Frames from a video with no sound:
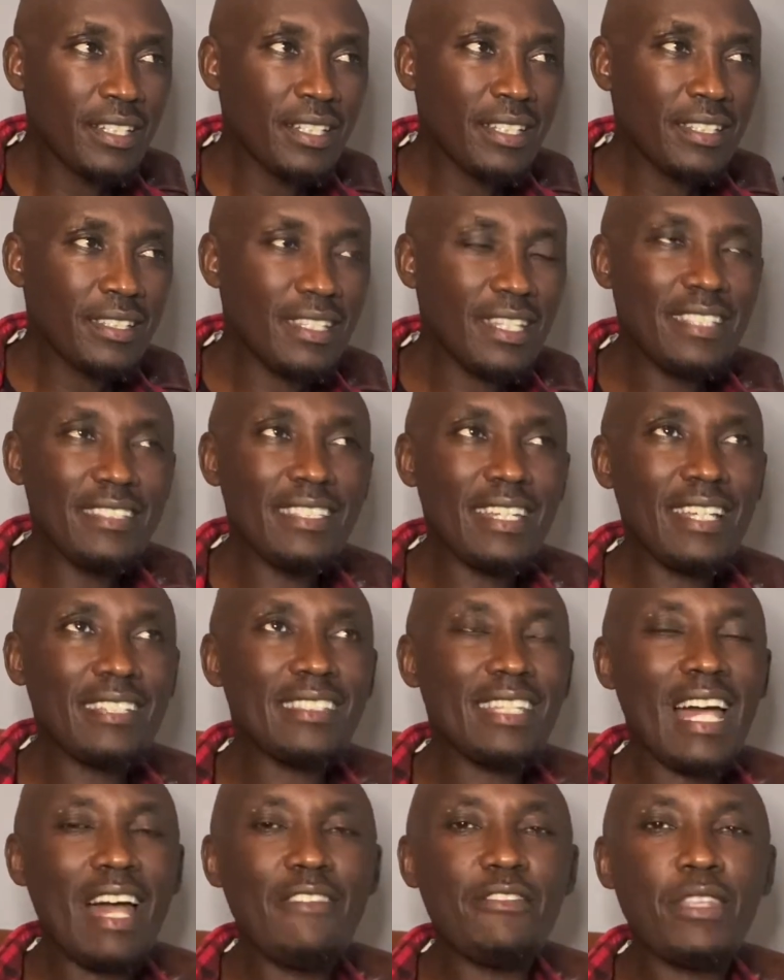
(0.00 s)
They just
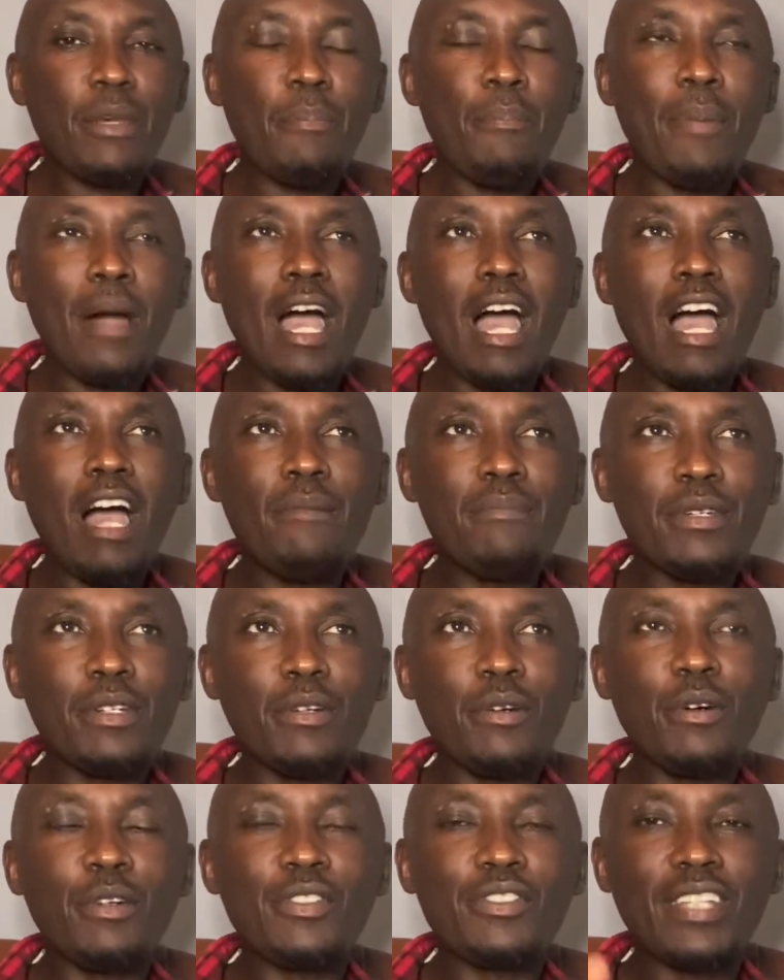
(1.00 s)
have the power
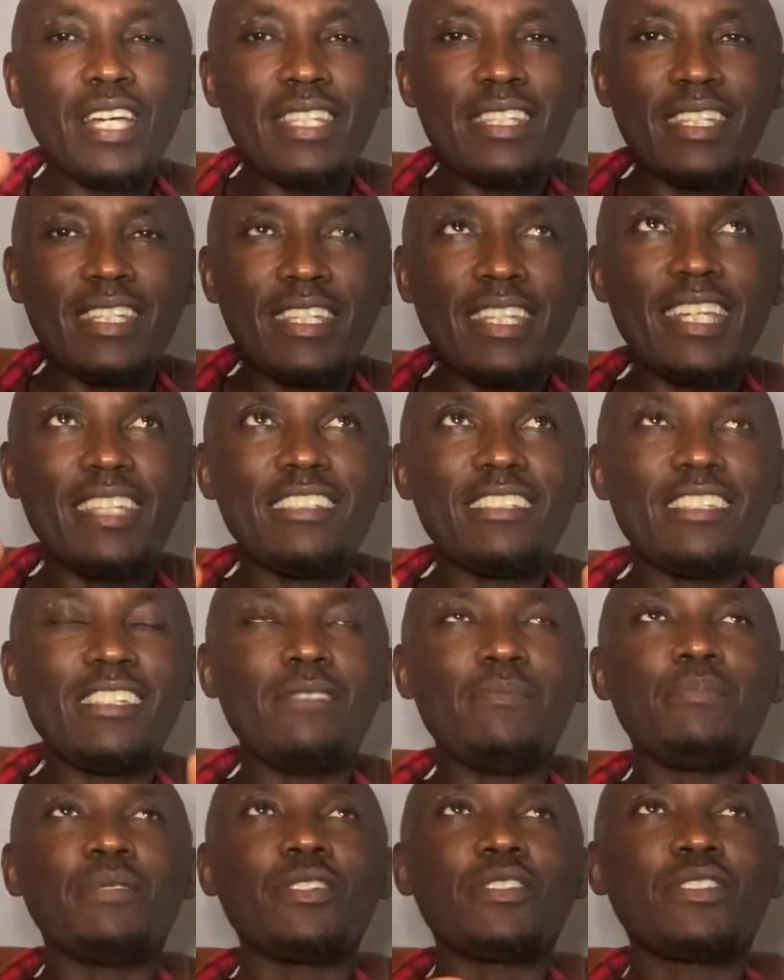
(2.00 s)
because they are the
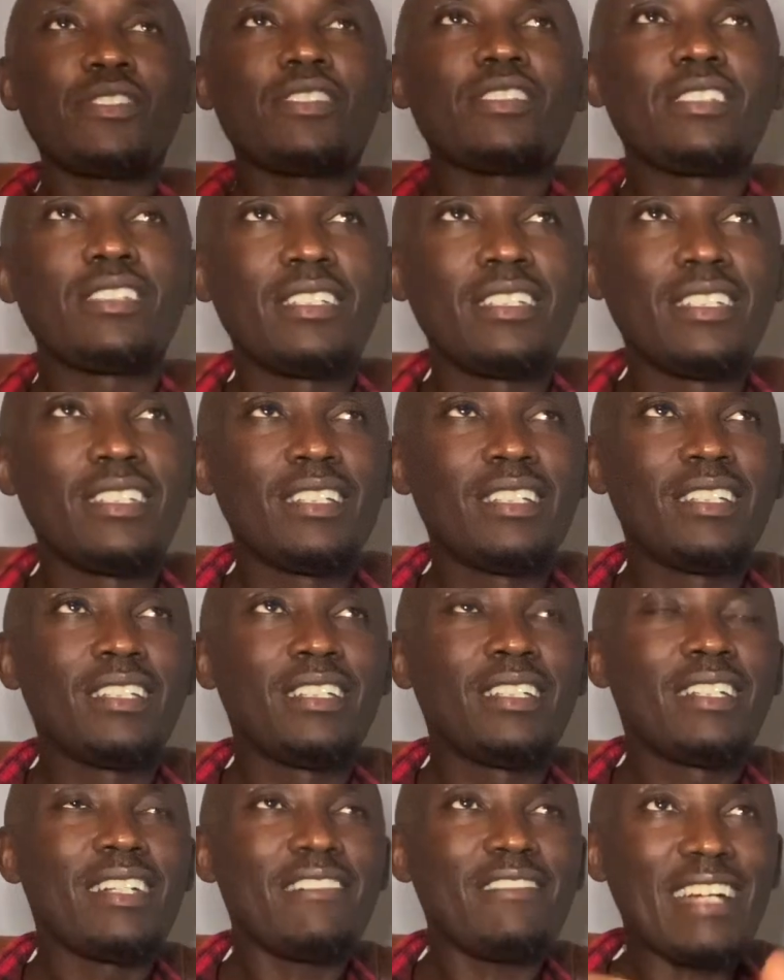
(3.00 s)
gatekeepers
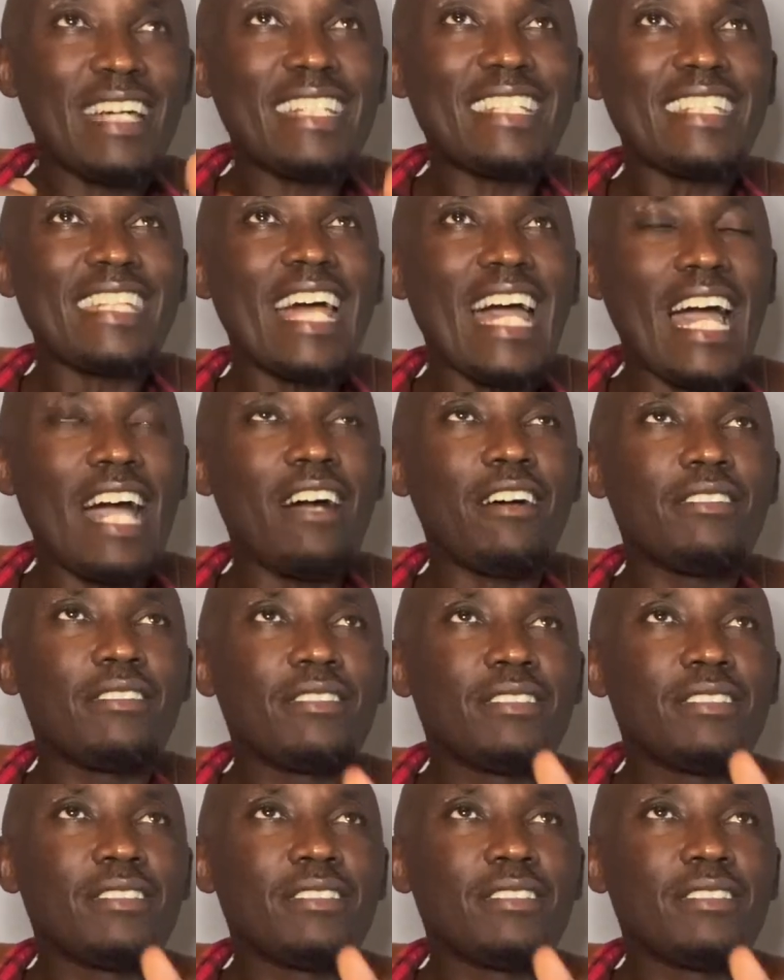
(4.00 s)
right now.